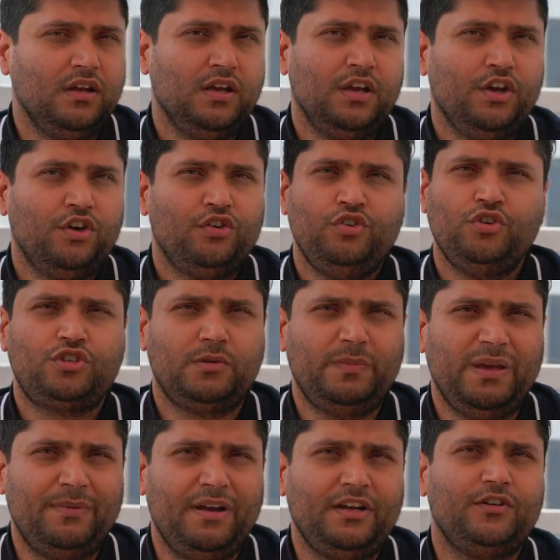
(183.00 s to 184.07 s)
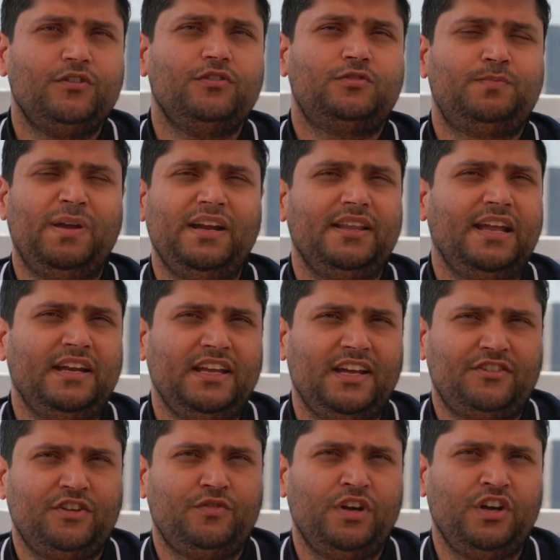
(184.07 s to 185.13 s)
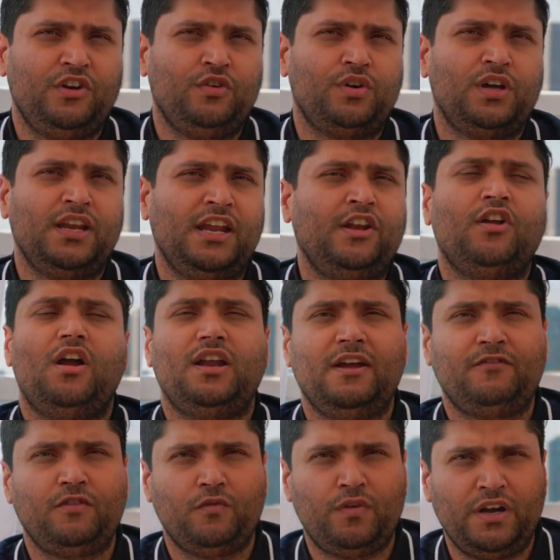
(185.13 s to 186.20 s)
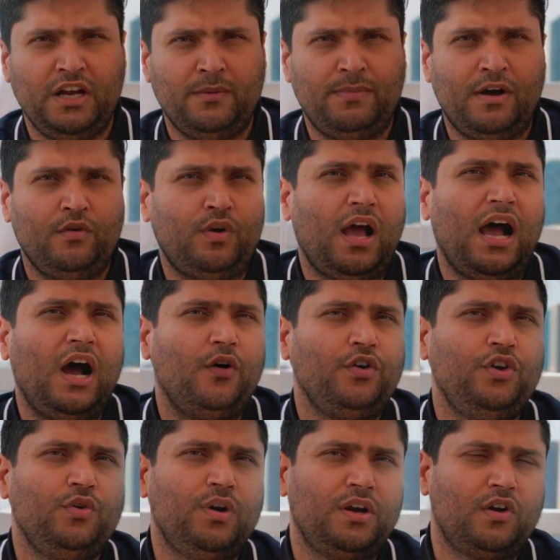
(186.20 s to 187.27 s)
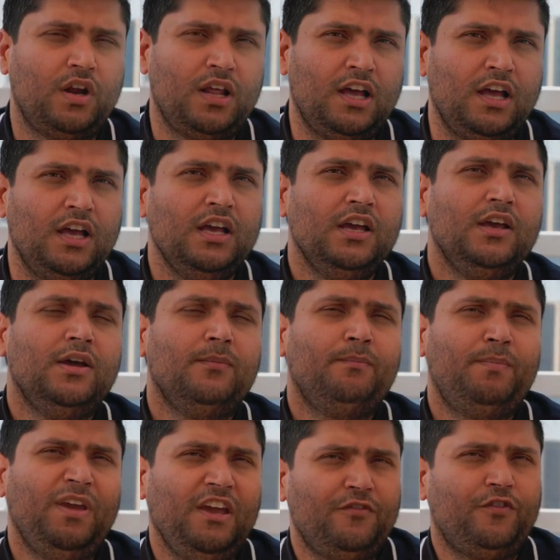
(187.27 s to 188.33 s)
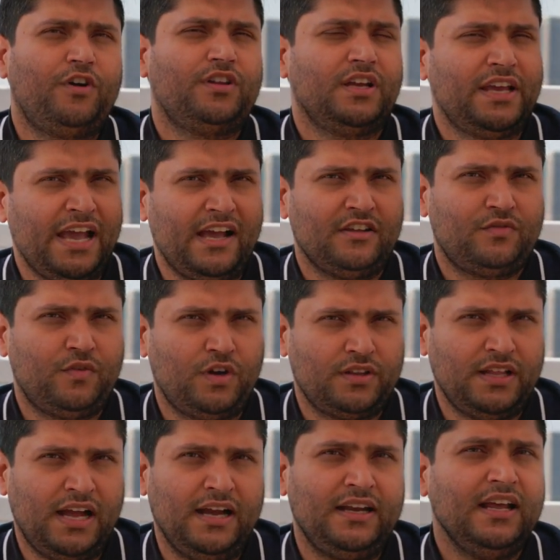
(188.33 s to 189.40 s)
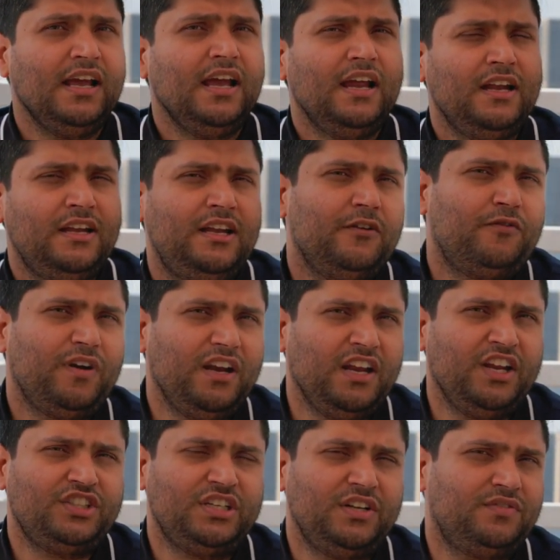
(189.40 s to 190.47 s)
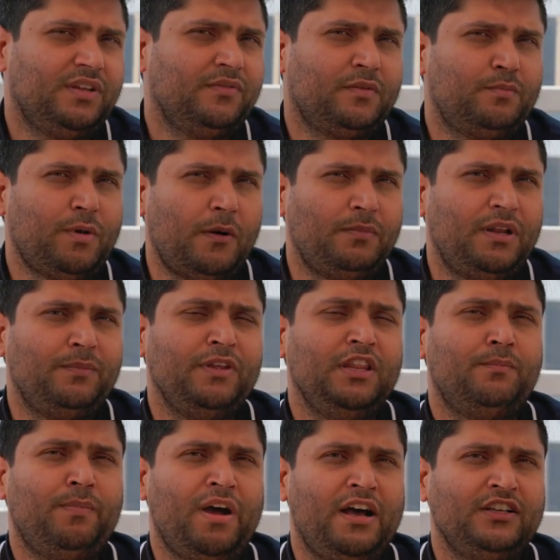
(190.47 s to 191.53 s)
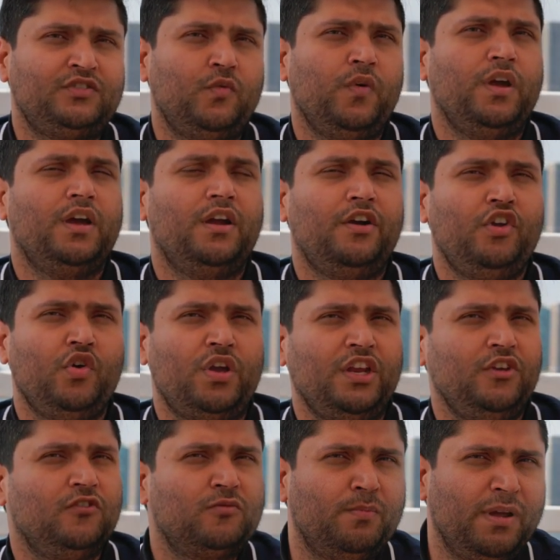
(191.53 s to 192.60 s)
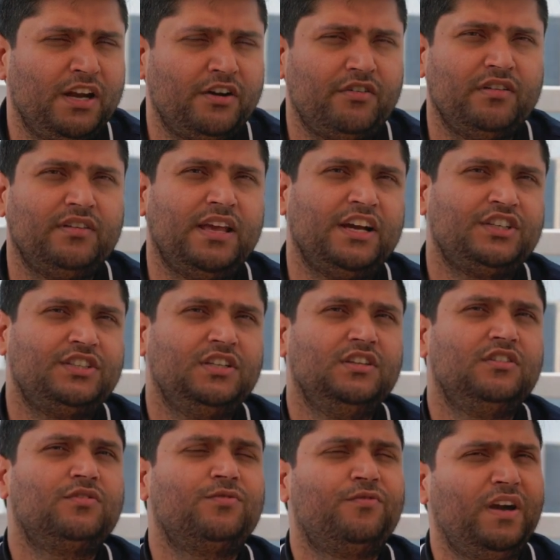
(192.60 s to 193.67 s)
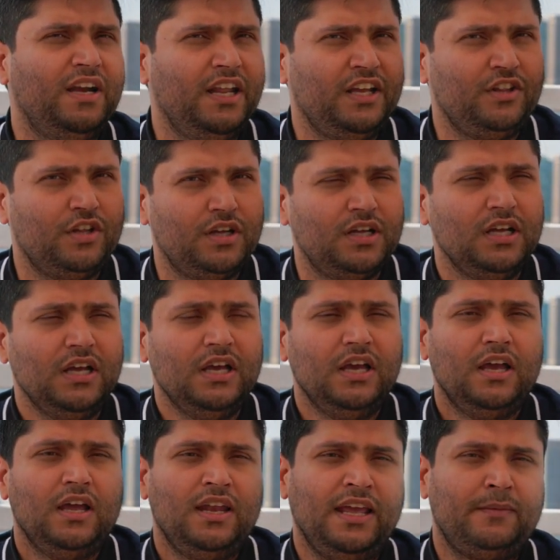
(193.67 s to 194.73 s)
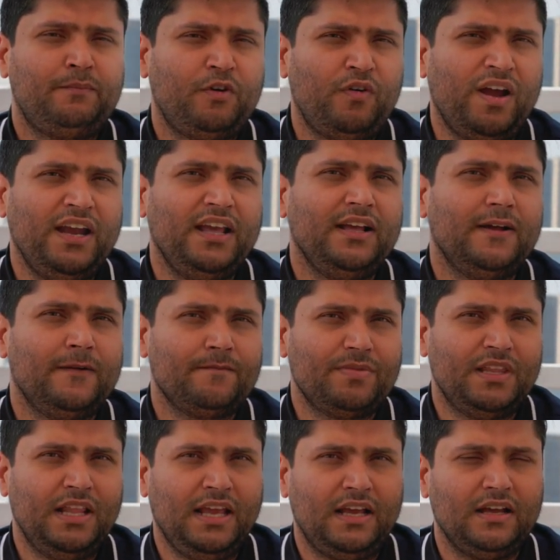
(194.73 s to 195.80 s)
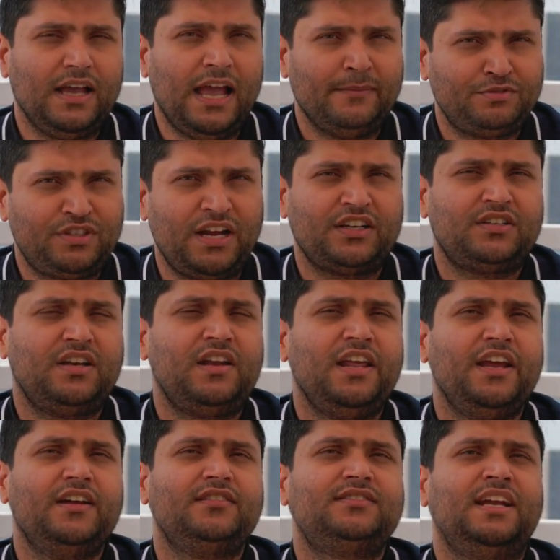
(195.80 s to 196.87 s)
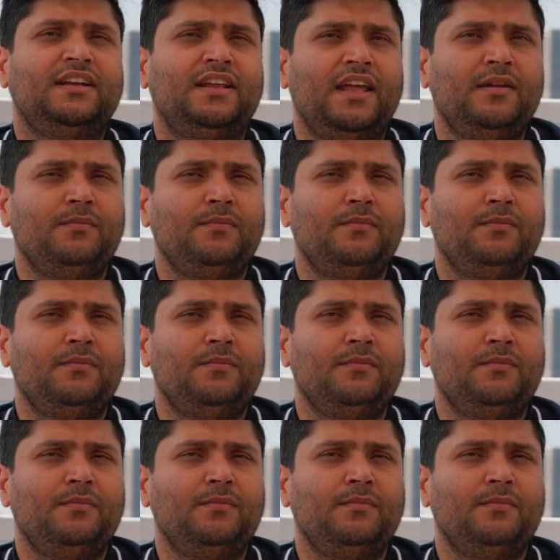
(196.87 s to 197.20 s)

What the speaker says: you should be able to spend that ERC20 token and not have to worry about how you are going to pay for the gas for that. Different initiatives have popped up in the past where you can use meta transactions, funding the, like providing like abstracted layers that can